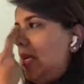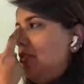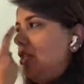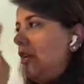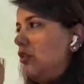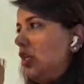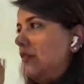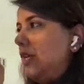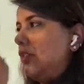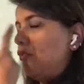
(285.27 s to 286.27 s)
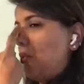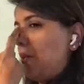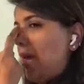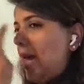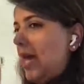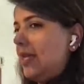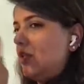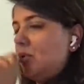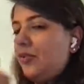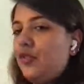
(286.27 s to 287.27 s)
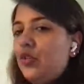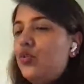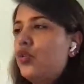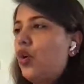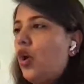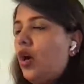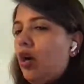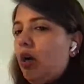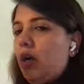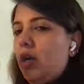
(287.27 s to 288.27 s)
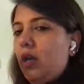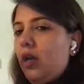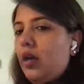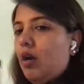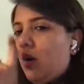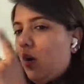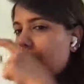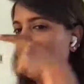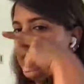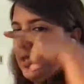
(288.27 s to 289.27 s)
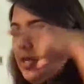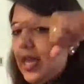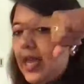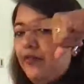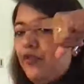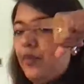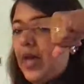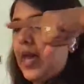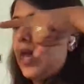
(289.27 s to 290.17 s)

0 degrees from my eyes, so if you draw a horizontal line from my